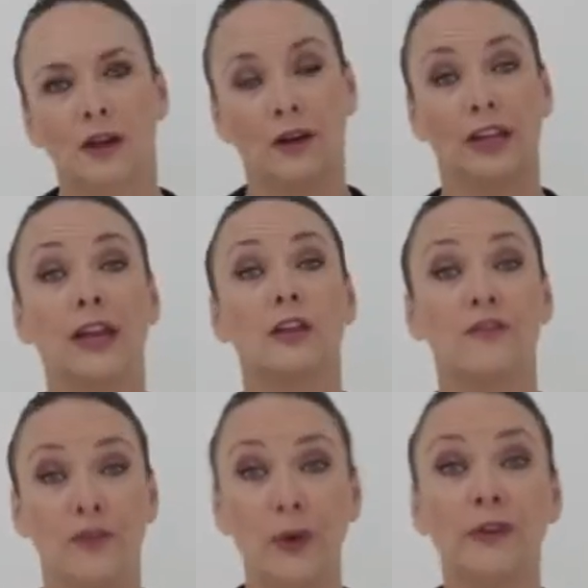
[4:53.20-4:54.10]
Okay,
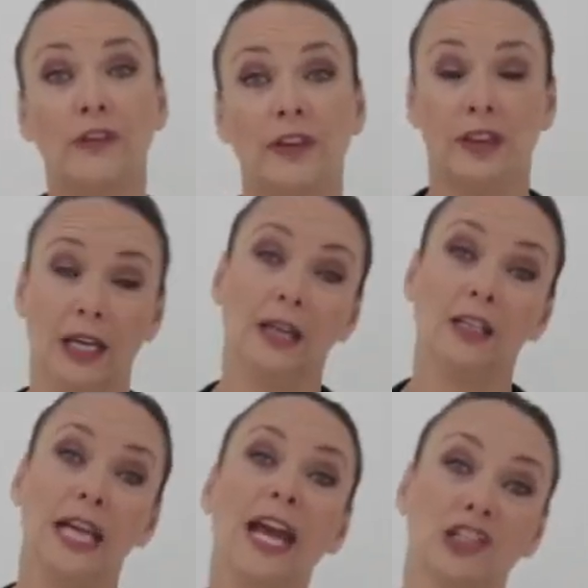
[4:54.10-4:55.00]
the first thing
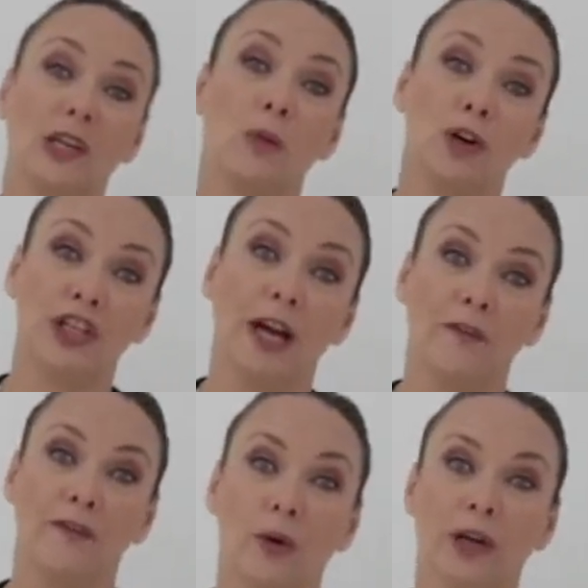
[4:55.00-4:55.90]
to actually watch
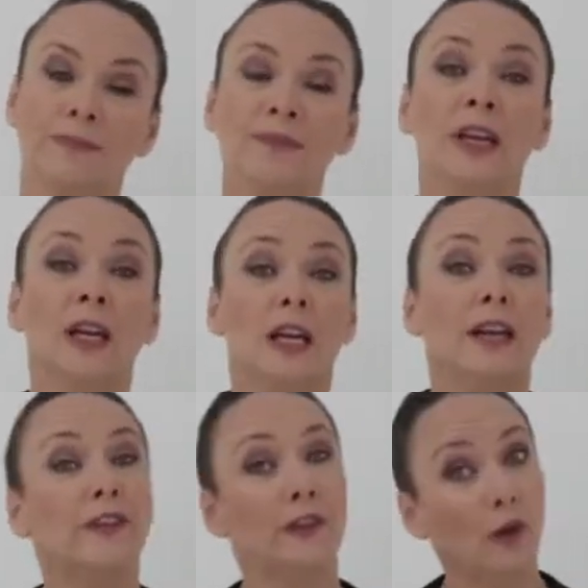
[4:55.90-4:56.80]
out for
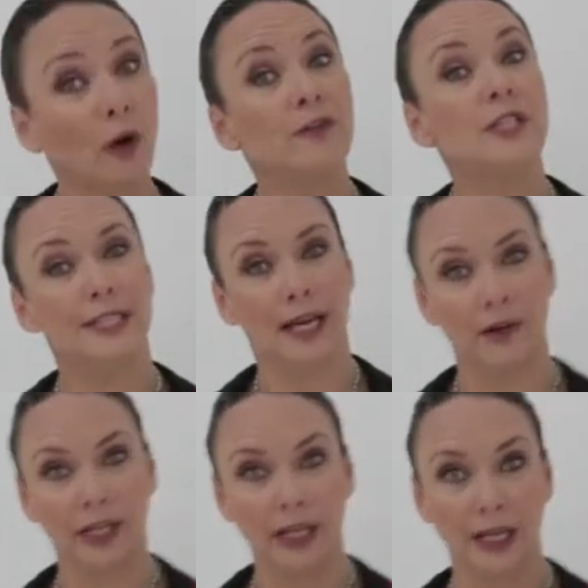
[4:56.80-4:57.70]
is soft
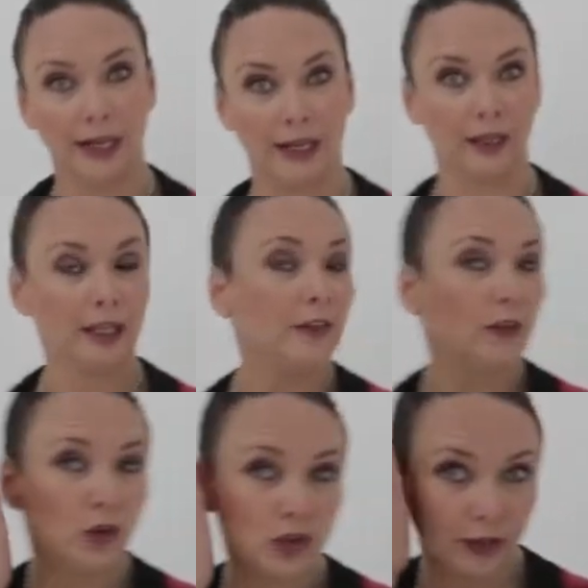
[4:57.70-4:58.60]
downy hair.
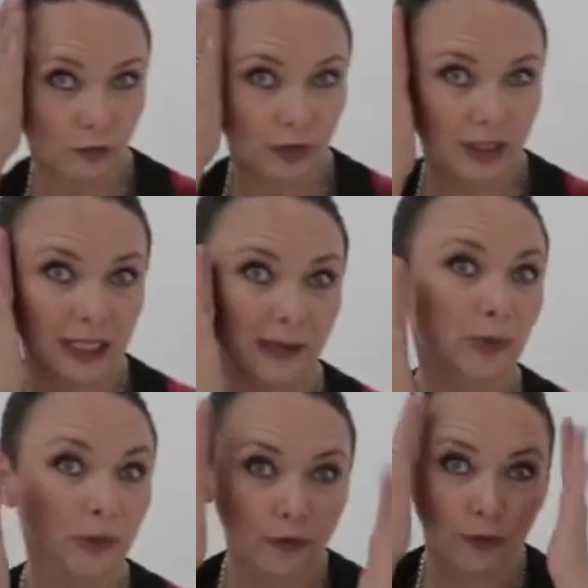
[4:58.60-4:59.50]
It's usually through the
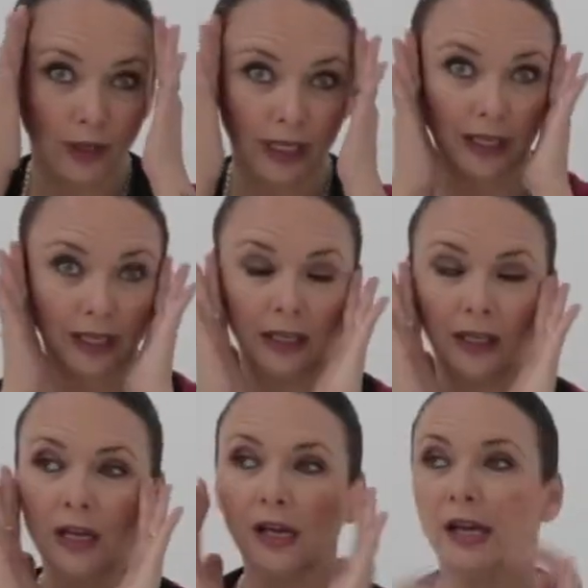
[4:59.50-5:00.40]
temples, through here,
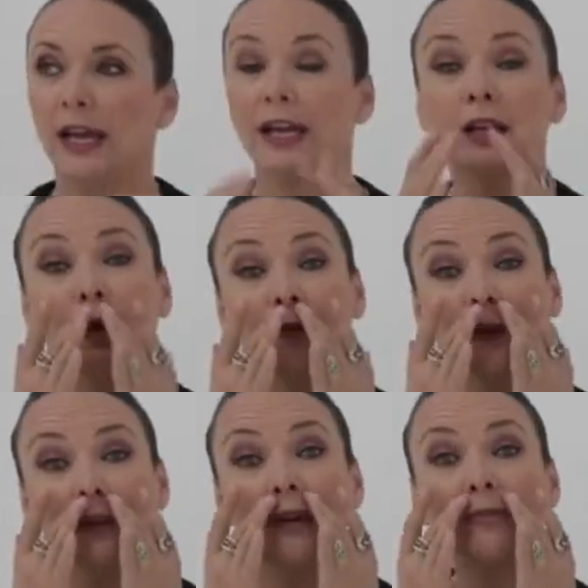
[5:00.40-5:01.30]
It can
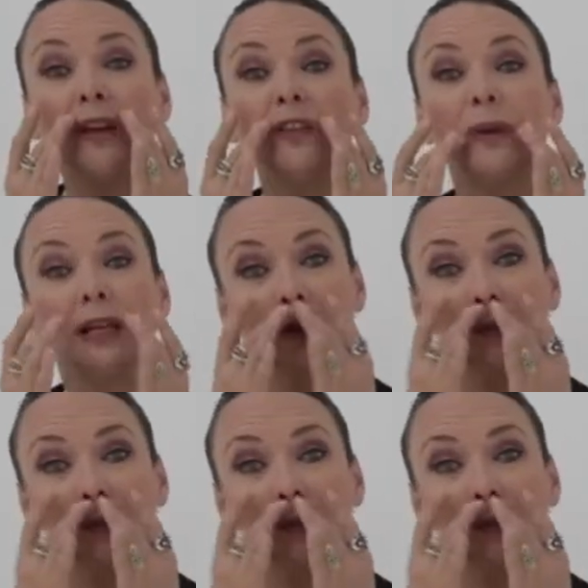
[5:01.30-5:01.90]
often sometimes be a little